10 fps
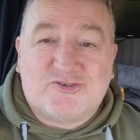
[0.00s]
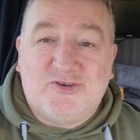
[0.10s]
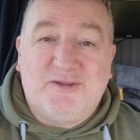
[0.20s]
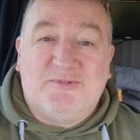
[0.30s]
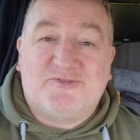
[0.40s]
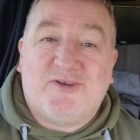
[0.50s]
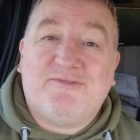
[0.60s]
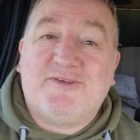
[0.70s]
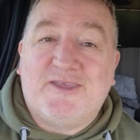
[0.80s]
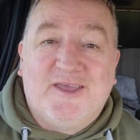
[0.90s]
stream of
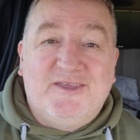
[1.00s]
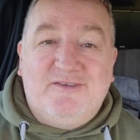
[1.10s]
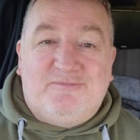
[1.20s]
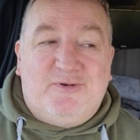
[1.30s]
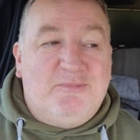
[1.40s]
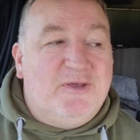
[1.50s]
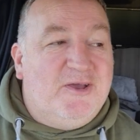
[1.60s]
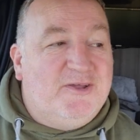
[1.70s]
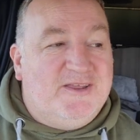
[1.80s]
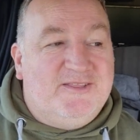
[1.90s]
traffic. You've probably
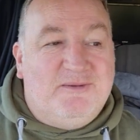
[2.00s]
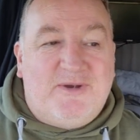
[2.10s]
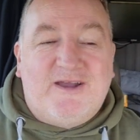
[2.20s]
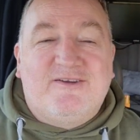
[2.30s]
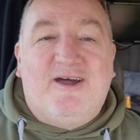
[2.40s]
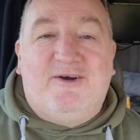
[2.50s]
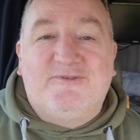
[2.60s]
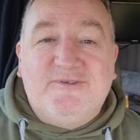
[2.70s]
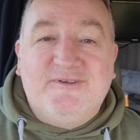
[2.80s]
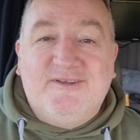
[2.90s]
heard it in the
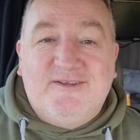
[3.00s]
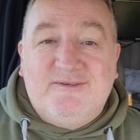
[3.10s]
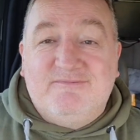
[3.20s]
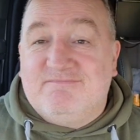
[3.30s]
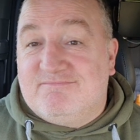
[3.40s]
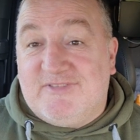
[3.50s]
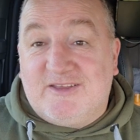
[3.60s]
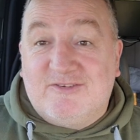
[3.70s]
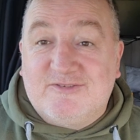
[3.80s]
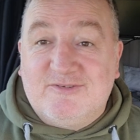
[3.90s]
background.
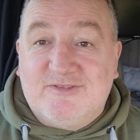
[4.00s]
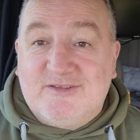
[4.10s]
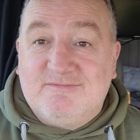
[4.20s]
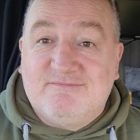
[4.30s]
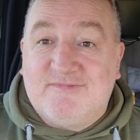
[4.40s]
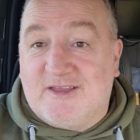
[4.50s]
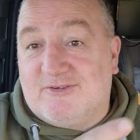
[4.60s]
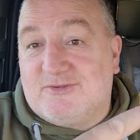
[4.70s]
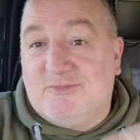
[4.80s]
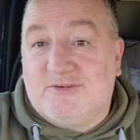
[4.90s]
There goes another. There
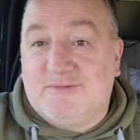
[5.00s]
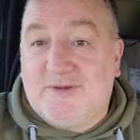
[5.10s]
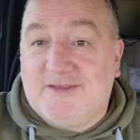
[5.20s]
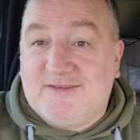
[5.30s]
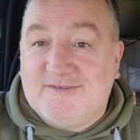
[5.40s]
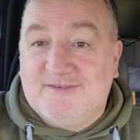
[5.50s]
goes a motorbike.